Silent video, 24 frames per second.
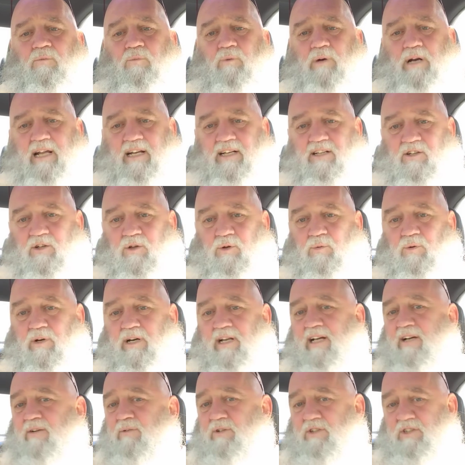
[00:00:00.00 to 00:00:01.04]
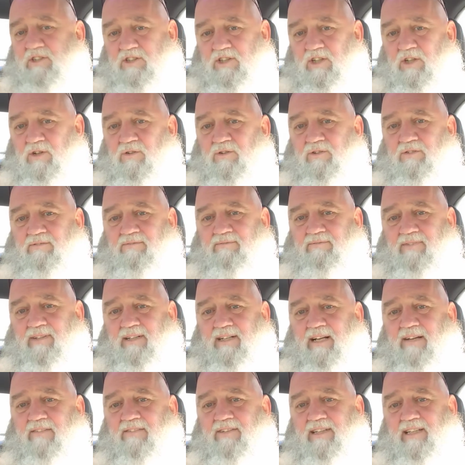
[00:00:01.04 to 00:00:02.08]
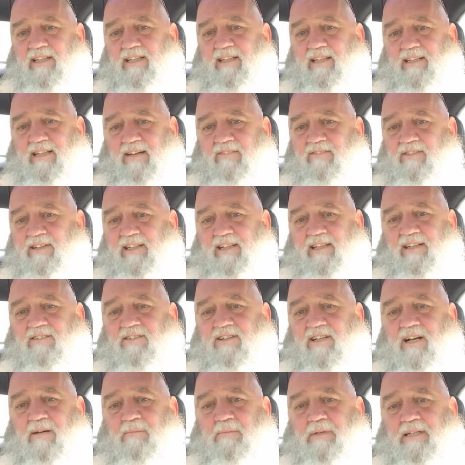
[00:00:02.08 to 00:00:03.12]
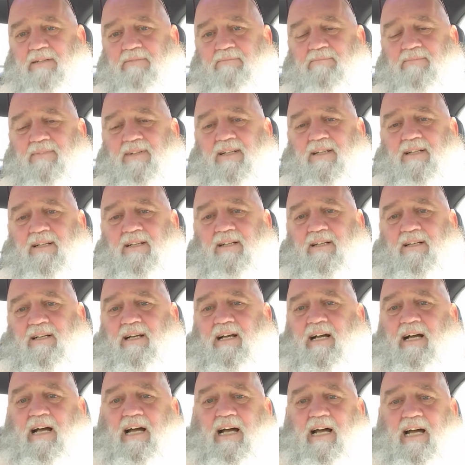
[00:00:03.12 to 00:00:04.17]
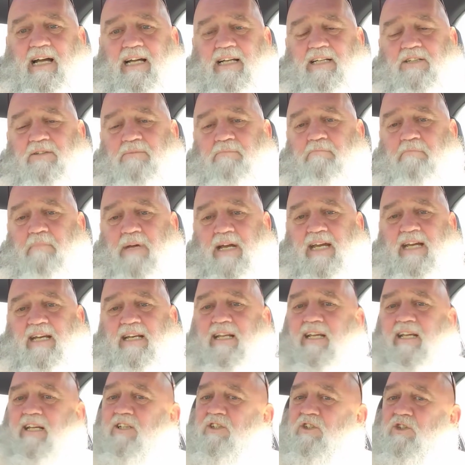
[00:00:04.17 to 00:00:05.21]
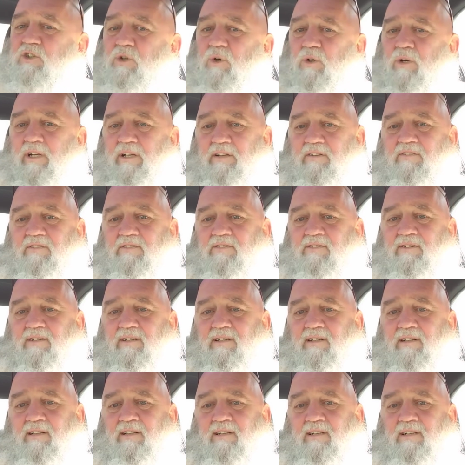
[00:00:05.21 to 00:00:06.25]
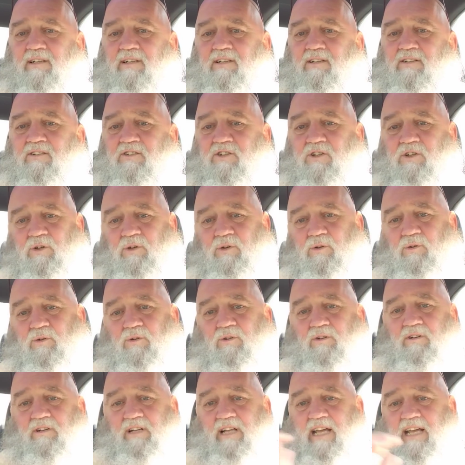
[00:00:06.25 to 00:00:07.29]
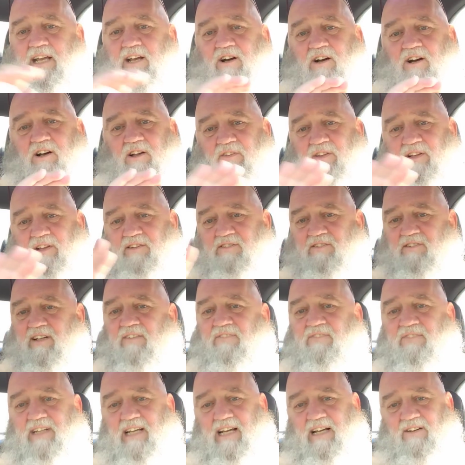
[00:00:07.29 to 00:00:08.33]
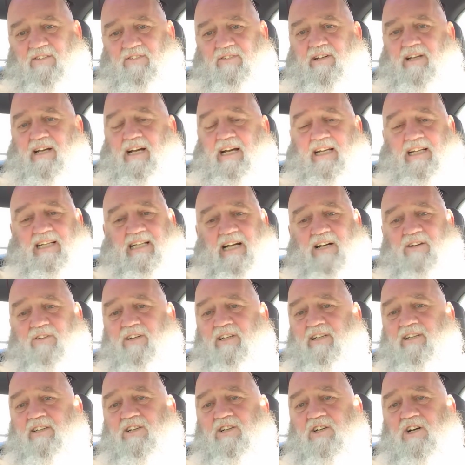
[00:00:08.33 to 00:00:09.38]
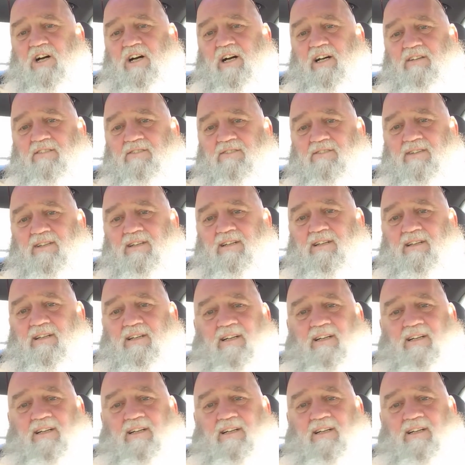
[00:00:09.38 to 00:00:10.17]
When I knew what I was shown and everything that's coming, I made a choice to lay all this stuff down. I counted the cost.